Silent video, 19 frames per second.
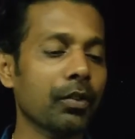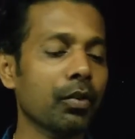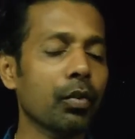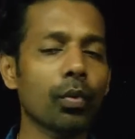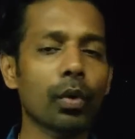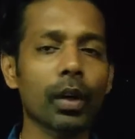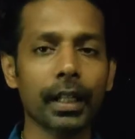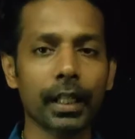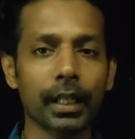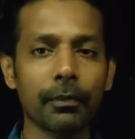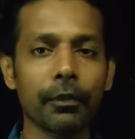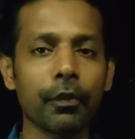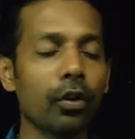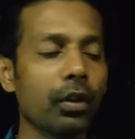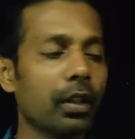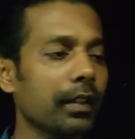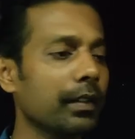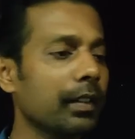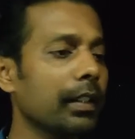So what I'm
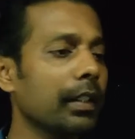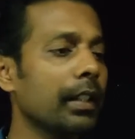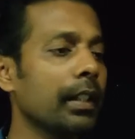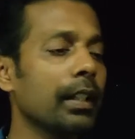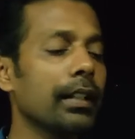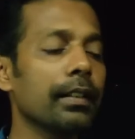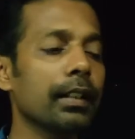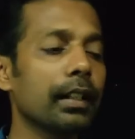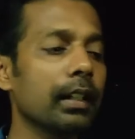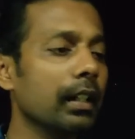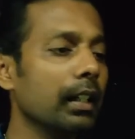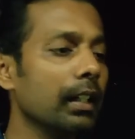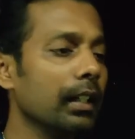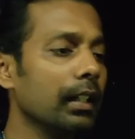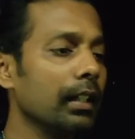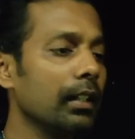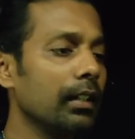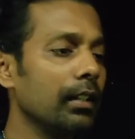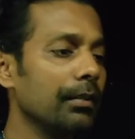focusing here is a
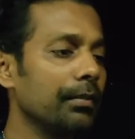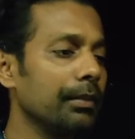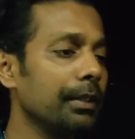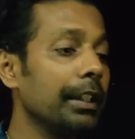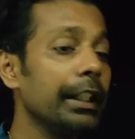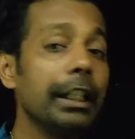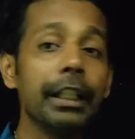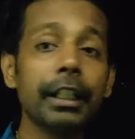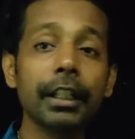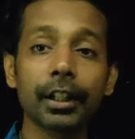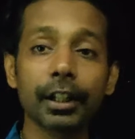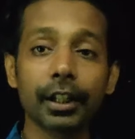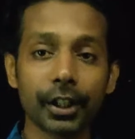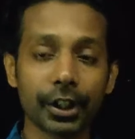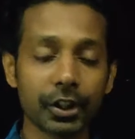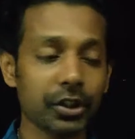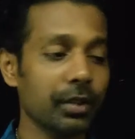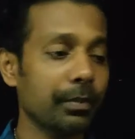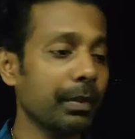linear
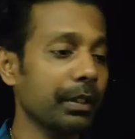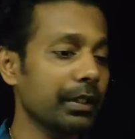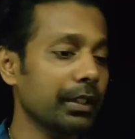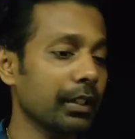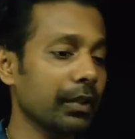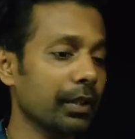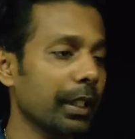regression method.